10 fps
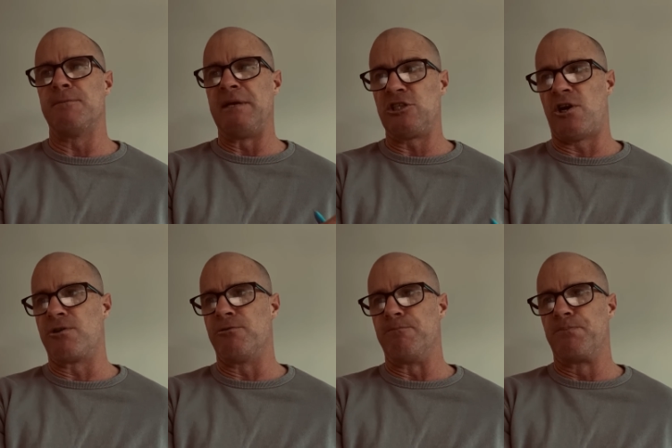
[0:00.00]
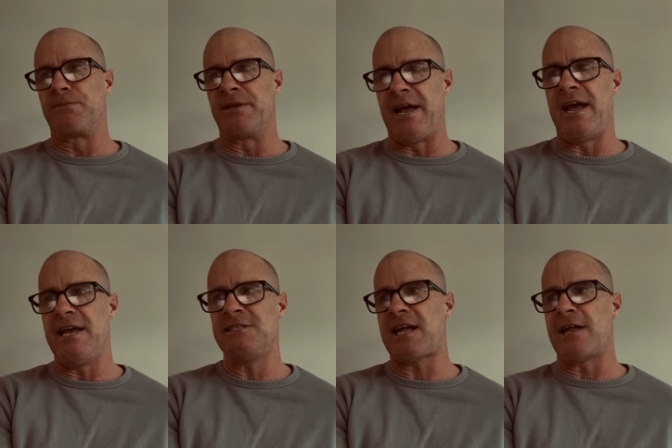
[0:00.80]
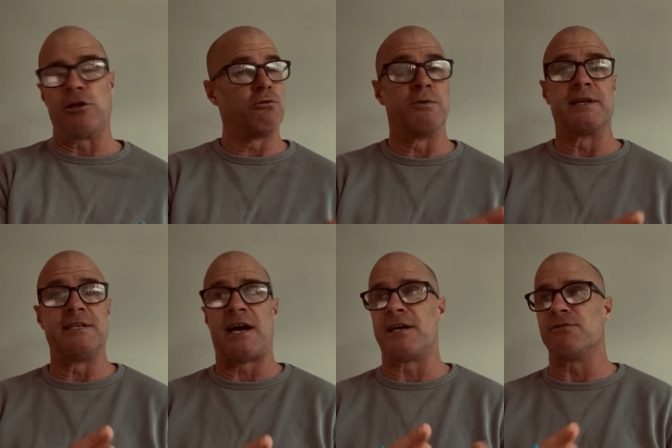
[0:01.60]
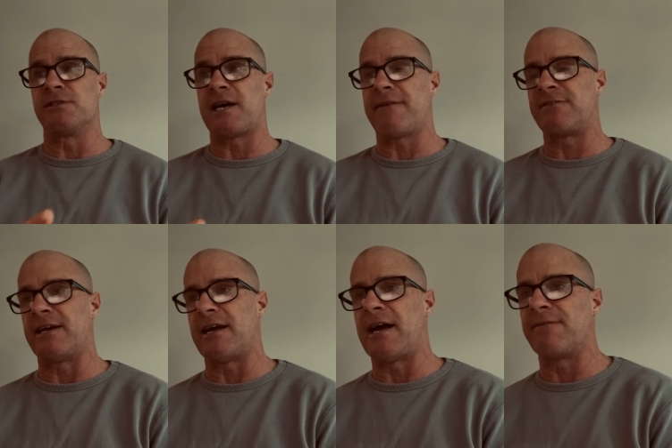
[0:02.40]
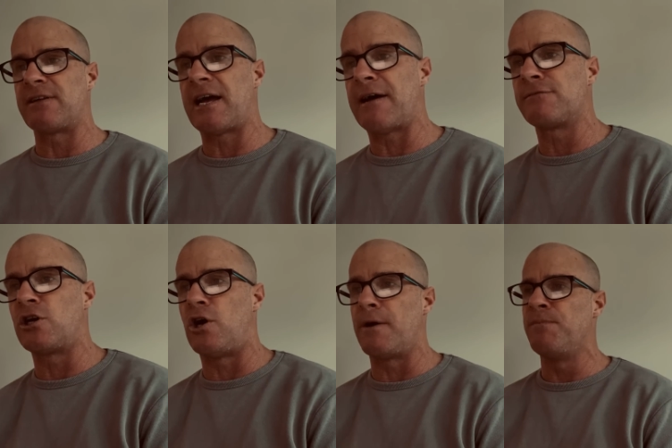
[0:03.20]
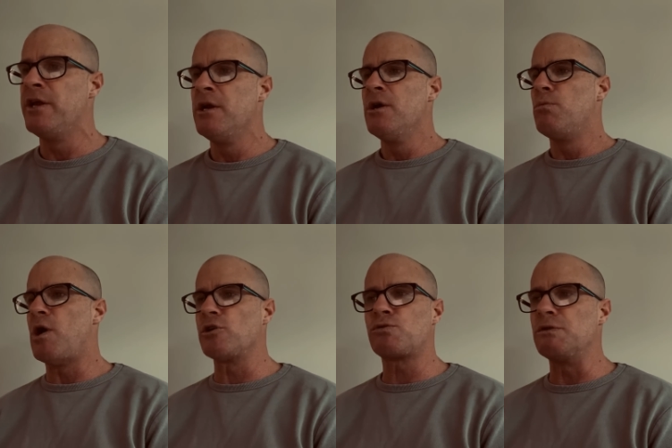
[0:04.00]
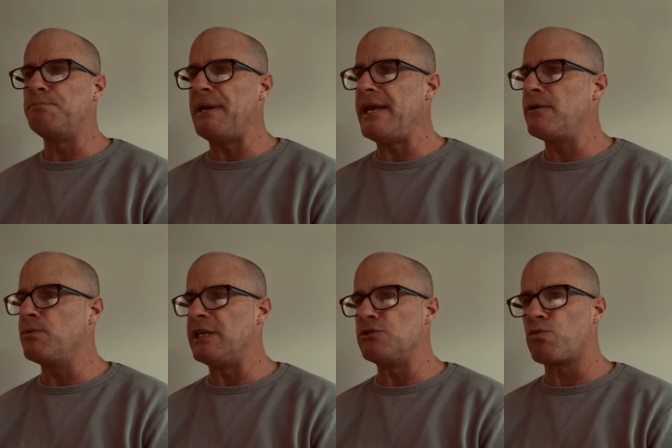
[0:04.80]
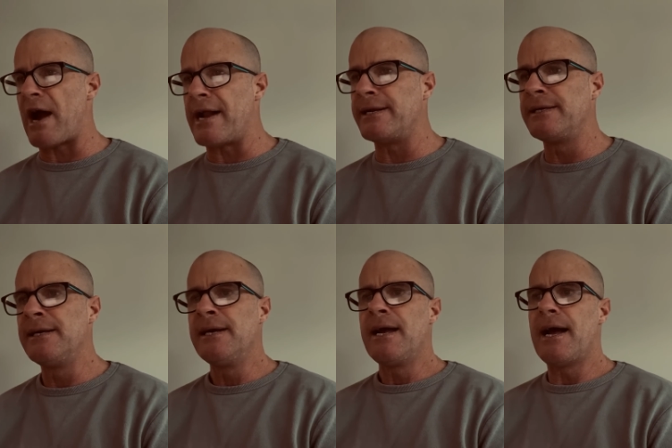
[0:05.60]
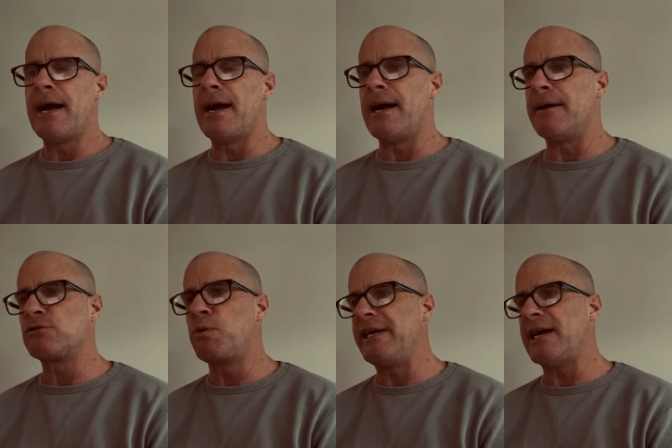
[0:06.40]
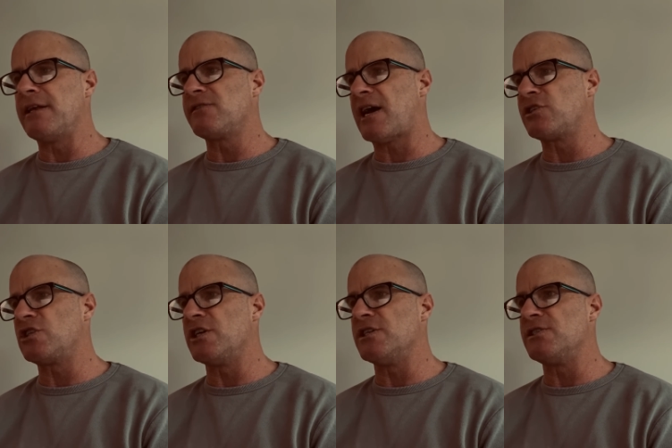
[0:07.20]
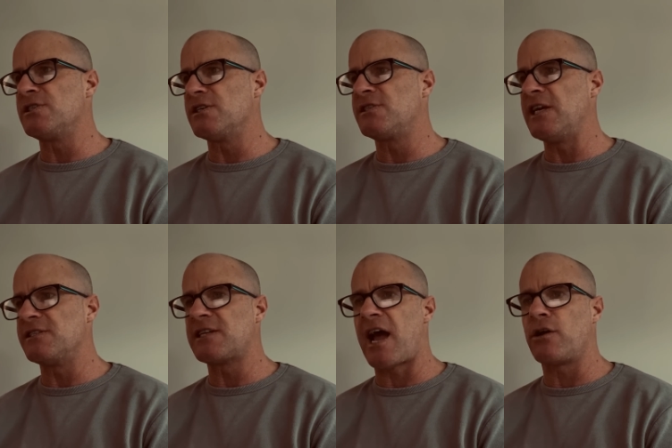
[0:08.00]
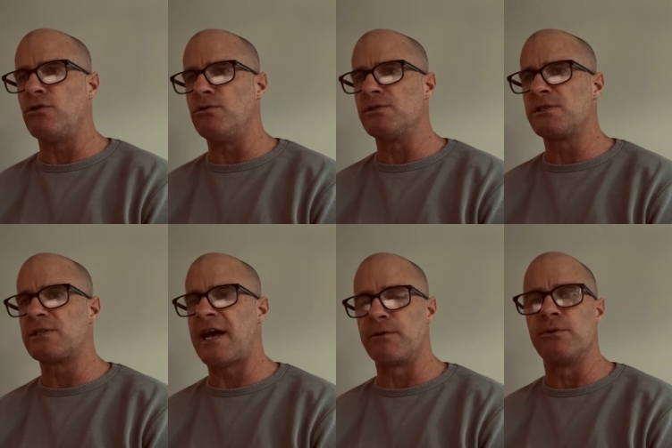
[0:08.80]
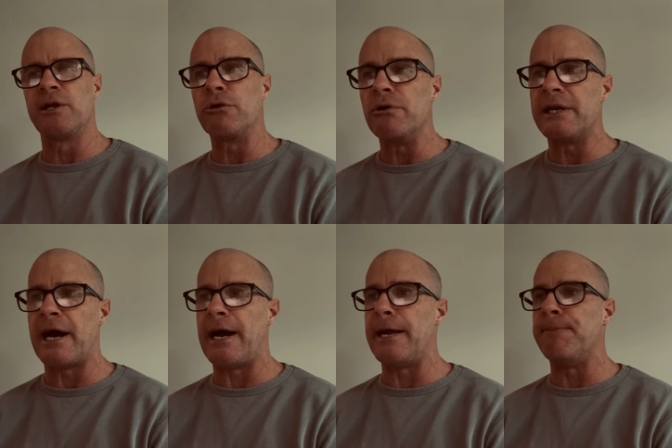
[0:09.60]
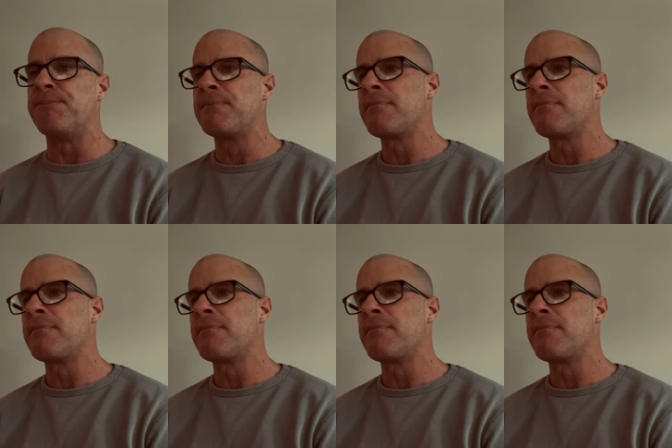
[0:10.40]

And McDonald, he started to look really dangerous after half time. Walsh was big with his run. 28 touches, 6 tackles, had a really good game.